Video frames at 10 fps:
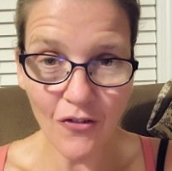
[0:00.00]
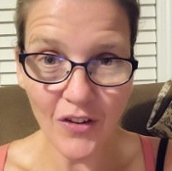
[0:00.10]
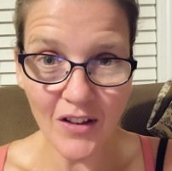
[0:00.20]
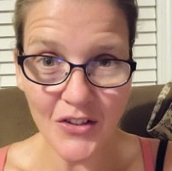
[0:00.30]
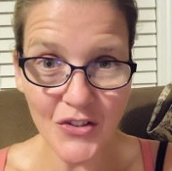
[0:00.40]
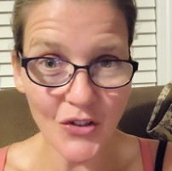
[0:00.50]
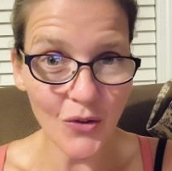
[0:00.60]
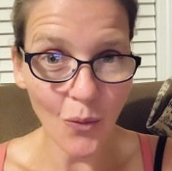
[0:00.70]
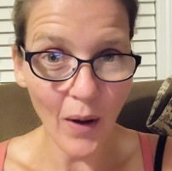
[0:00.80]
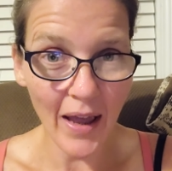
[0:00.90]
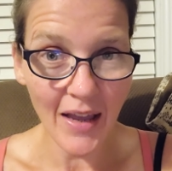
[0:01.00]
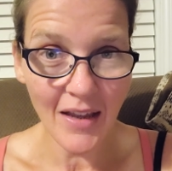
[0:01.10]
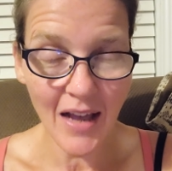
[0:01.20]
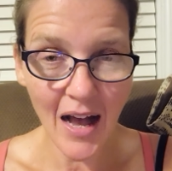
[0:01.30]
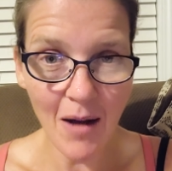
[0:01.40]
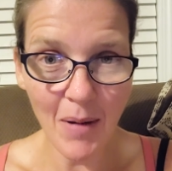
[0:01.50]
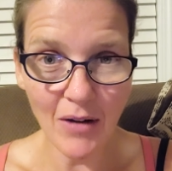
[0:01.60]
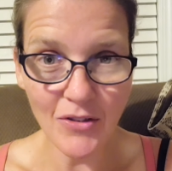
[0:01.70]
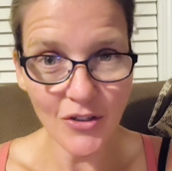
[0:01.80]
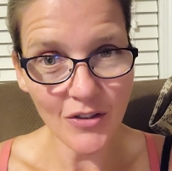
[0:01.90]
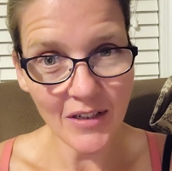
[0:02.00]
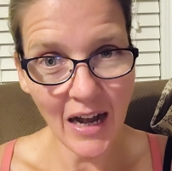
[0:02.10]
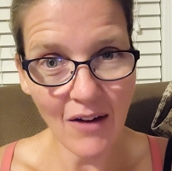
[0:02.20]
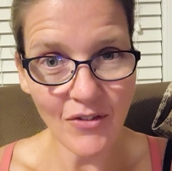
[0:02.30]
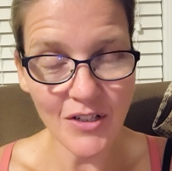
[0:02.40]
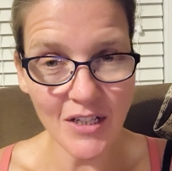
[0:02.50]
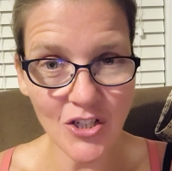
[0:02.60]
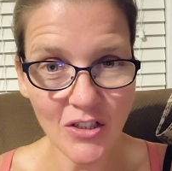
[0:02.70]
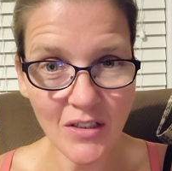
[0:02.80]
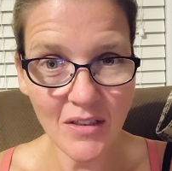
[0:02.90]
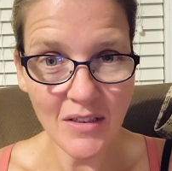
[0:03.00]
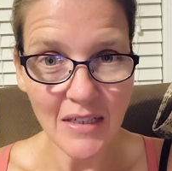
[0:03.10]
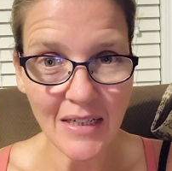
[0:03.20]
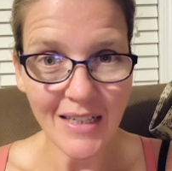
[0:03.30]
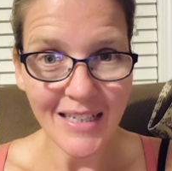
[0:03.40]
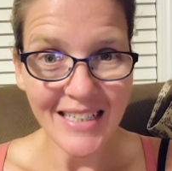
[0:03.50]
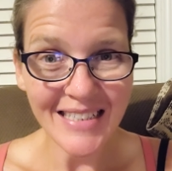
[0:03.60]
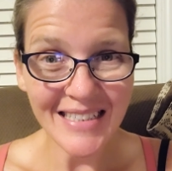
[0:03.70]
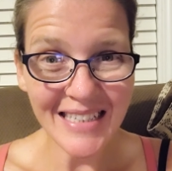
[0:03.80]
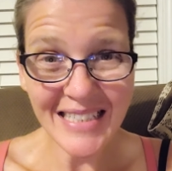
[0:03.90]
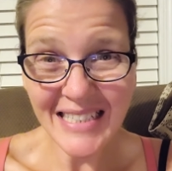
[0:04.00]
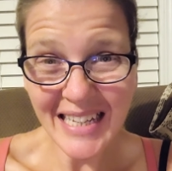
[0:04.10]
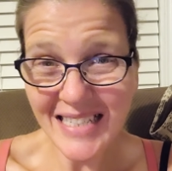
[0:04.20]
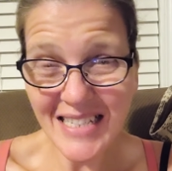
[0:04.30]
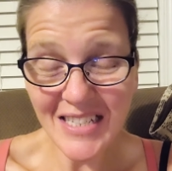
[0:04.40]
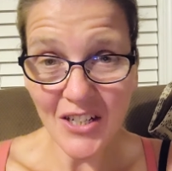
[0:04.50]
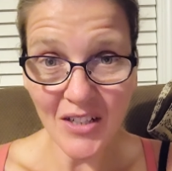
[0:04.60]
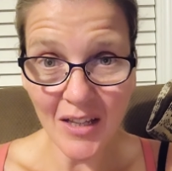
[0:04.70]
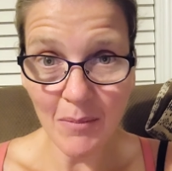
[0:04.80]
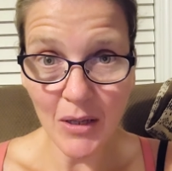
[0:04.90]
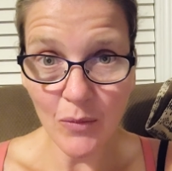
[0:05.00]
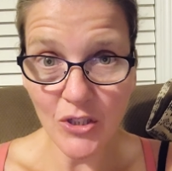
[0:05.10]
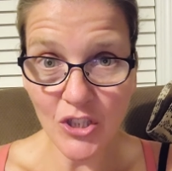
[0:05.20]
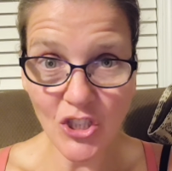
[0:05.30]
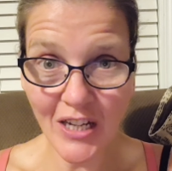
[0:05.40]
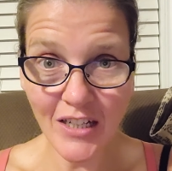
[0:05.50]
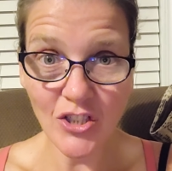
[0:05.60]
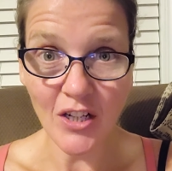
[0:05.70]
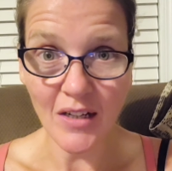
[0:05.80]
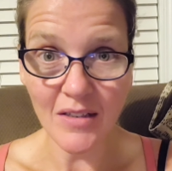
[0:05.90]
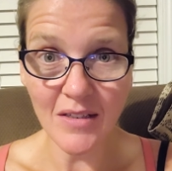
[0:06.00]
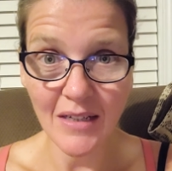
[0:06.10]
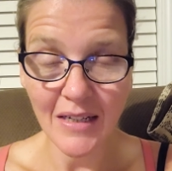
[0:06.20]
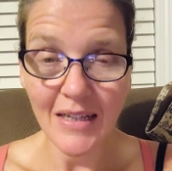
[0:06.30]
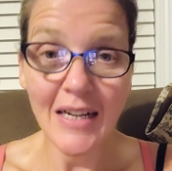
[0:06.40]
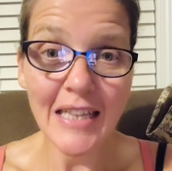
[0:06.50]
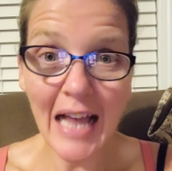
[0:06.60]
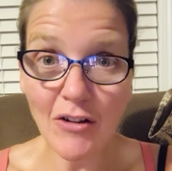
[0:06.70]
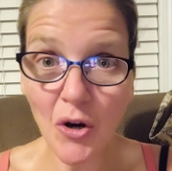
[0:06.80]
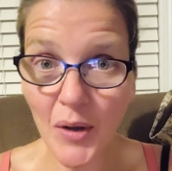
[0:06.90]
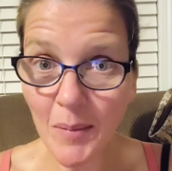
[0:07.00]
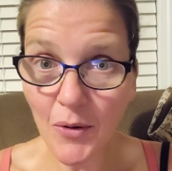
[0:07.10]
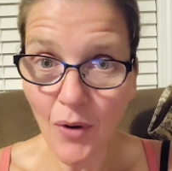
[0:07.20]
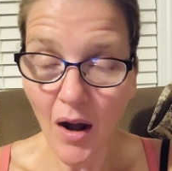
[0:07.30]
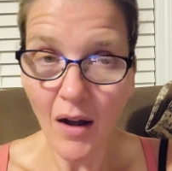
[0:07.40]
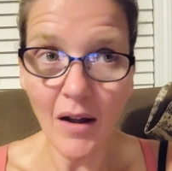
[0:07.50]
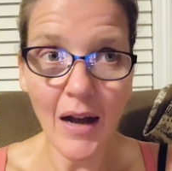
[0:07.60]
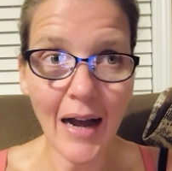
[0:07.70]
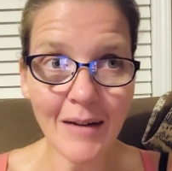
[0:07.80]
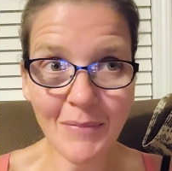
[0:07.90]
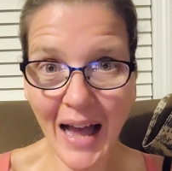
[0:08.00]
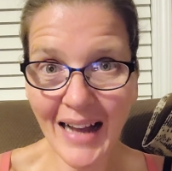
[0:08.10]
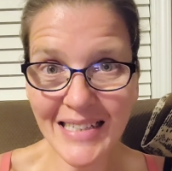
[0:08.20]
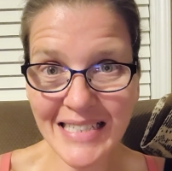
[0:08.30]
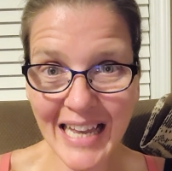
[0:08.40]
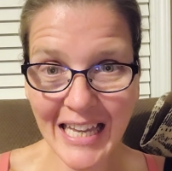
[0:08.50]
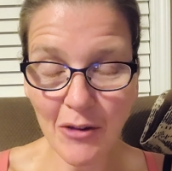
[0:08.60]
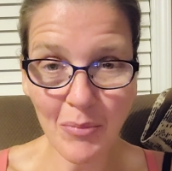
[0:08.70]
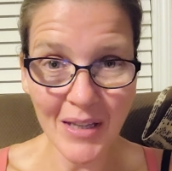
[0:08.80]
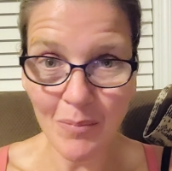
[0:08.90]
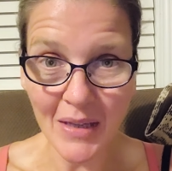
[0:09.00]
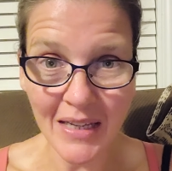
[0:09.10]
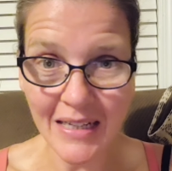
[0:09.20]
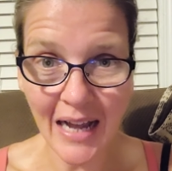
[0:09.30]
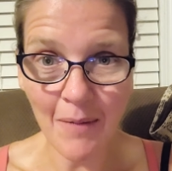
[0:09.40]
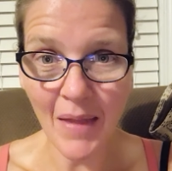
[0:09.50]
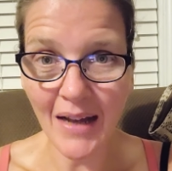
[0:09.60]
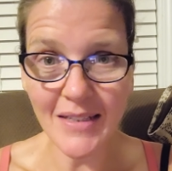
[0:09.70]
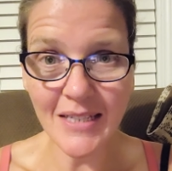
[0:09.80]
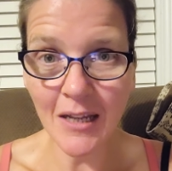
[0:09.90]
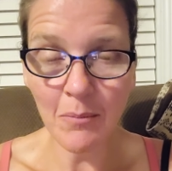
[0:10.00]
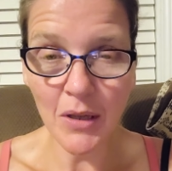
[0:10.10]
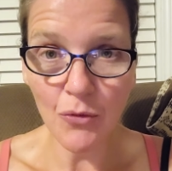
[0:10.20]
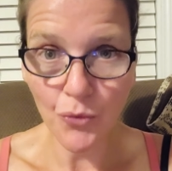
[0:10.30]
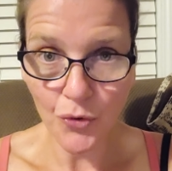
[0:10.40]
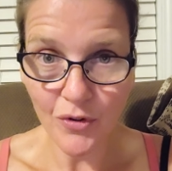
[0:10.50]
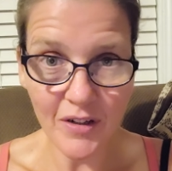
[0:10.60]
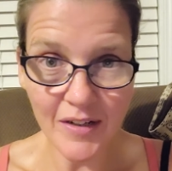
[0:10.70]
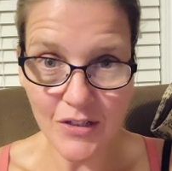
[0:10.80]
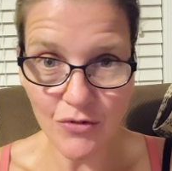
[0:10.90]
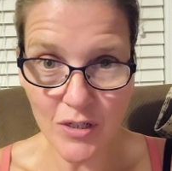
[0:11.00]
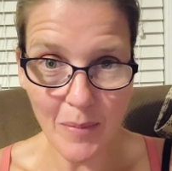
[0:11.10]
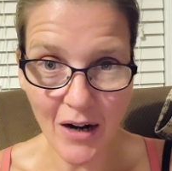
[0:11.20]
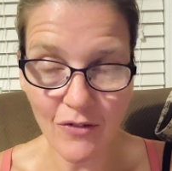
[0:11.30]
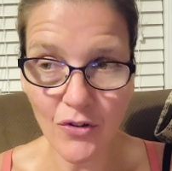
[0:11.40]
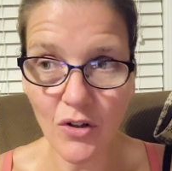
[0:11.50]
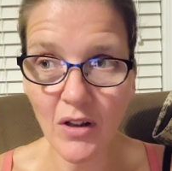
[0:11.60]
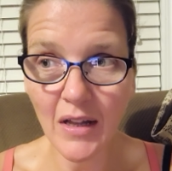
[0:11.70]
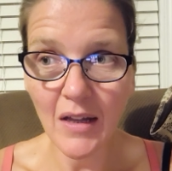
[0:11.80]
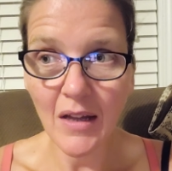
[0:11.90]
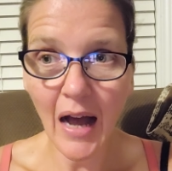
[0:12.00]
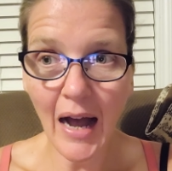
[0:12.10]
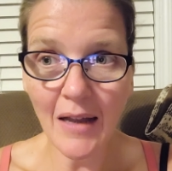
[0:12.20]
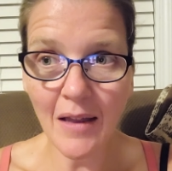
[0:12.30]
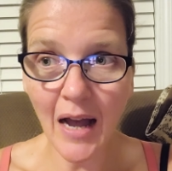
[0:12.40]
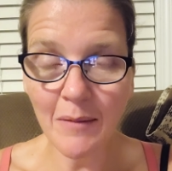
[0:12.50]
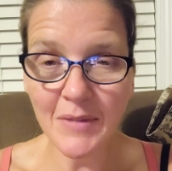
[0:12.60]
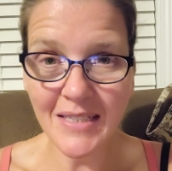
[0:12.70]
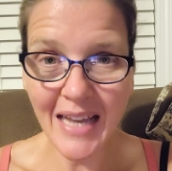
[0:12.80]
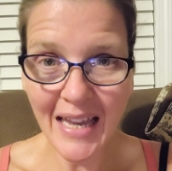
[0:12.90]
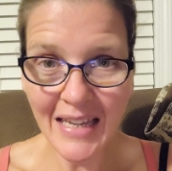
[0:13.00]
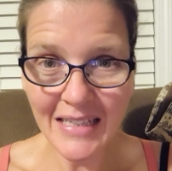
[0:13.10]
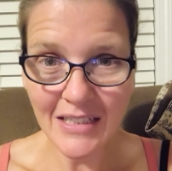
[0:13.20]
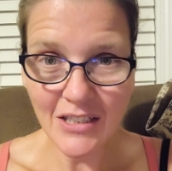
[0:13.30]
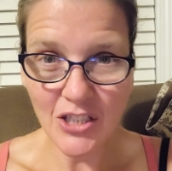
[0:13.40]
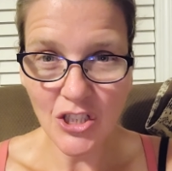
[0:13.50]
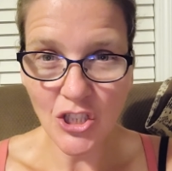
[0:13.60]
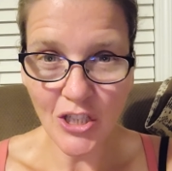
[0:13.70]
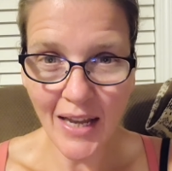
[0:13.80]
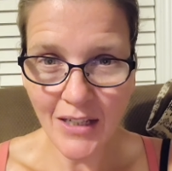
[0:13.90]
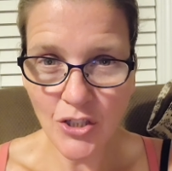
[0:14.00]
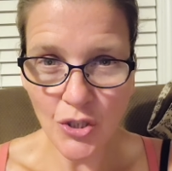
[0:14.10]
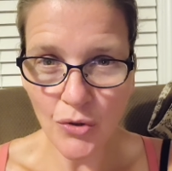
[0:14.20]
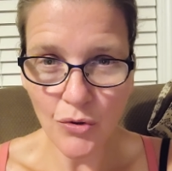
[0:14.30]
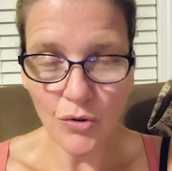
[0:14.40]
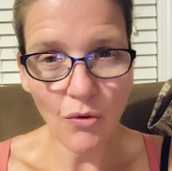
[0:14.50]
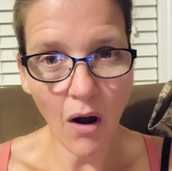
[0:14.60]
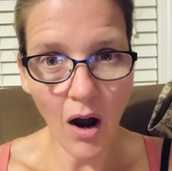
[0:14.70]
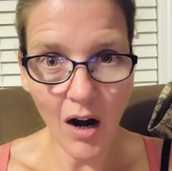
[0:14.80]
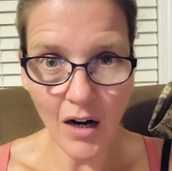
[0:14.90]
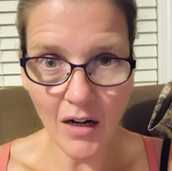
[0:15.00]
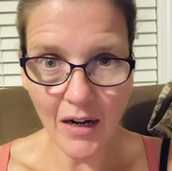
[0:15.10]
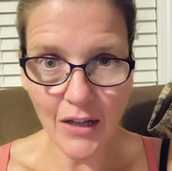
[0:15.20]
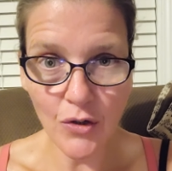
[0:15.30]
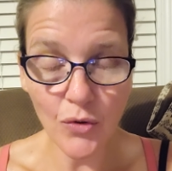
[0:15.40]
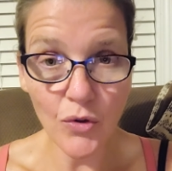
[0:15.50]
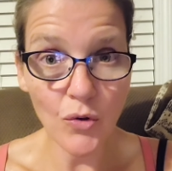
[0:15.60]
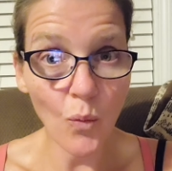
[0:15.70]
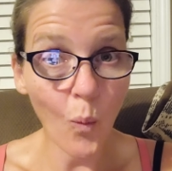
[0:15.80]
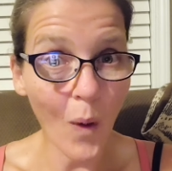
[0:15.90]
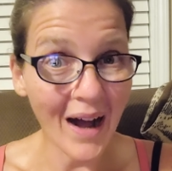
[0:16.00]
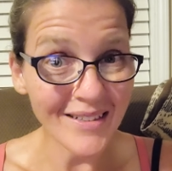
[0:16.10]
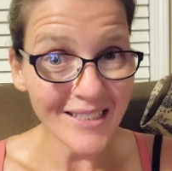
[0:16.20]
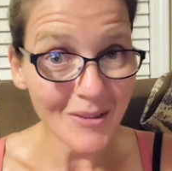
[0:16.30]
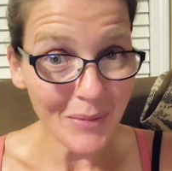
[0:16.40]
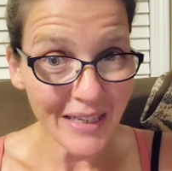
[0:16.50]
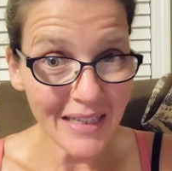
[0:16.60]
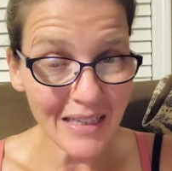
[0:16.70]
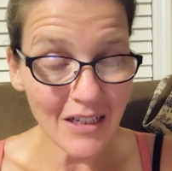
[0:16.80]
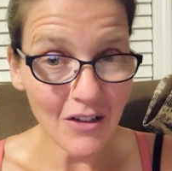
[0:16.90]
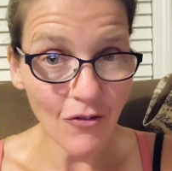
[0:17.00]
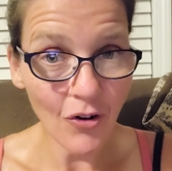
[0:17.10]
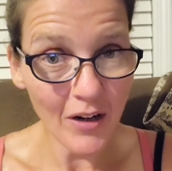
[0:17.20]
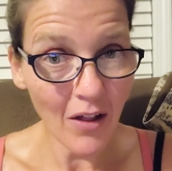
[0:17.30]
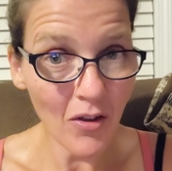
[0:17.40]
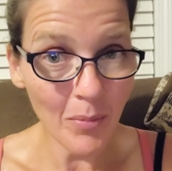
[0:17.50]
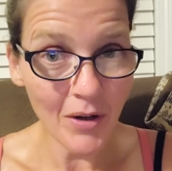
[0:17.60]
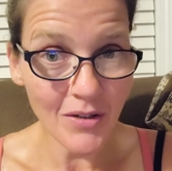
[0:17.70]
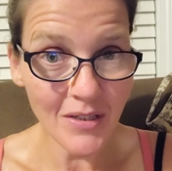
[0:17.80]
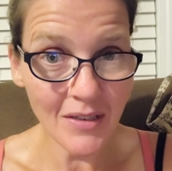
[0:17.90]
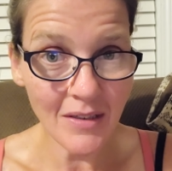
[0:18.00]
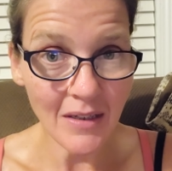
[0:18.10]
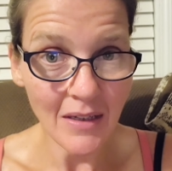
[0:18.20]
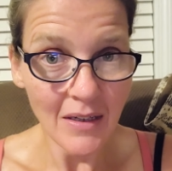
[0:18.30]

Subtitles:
feel a certain way about certain conversations doesn't necessarily mean we should change us. Now, don't get me wrong. I'm not saying be mean. I'm not saying be rude or disrespectful. I'm saying to change who you are and who you want to be for another person.